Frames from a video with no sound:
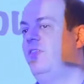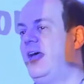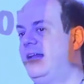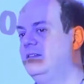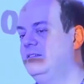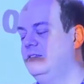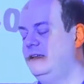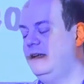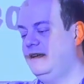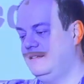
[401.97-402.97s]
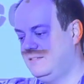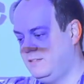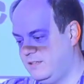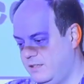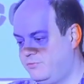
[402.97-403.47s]
that is
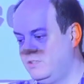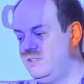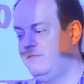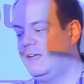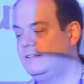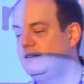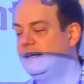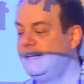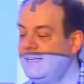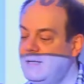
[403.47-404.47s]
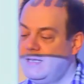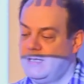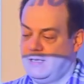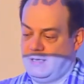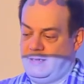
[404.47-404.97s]
a different event,
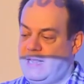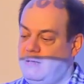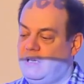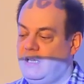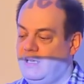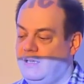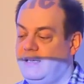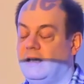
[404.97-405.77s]
namely the